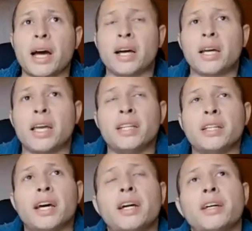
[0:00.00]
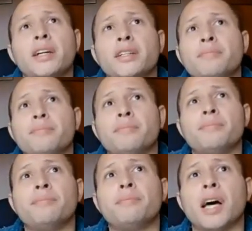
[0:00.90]
Yeah. And
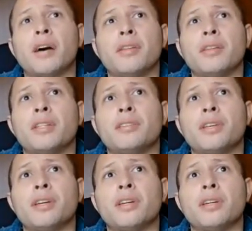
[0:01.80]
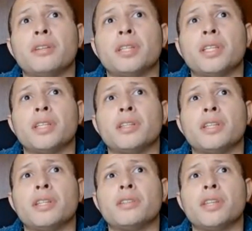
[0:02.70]
that's
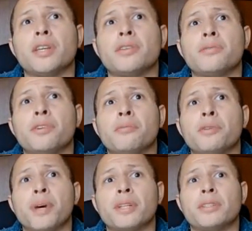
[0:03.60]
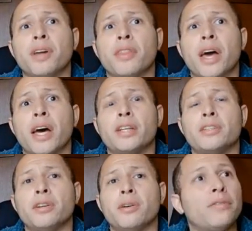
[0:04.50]
thank you for your perspective on
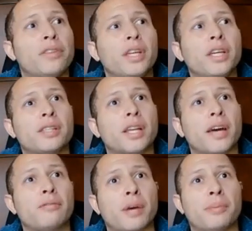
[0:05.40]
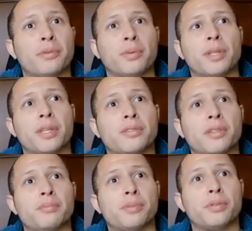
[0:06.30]
that. One of the things that I've grappled with as
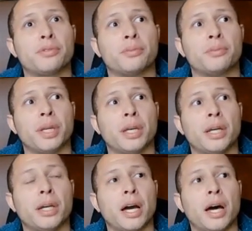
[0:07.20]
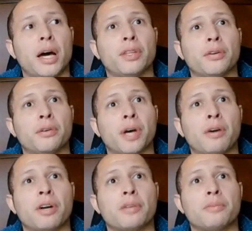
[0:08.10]
a spiritual being and the
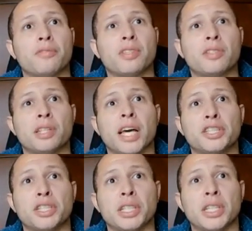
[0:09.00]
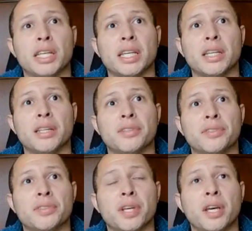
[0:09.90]
outcomes of this election
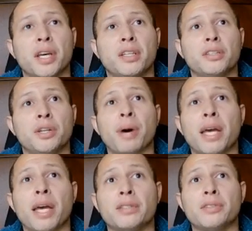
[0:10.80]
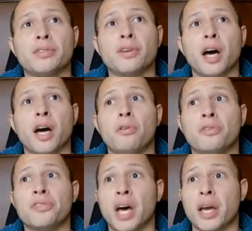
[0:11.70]
is, despite
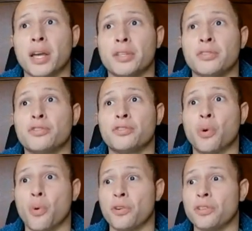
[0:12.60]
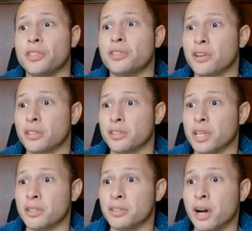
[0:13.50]
all signs towards the
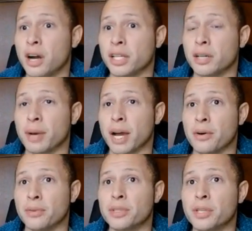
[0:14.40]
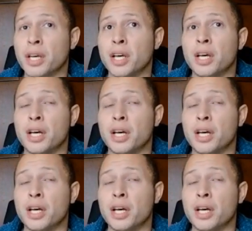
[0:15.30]
darkness that you're talking about,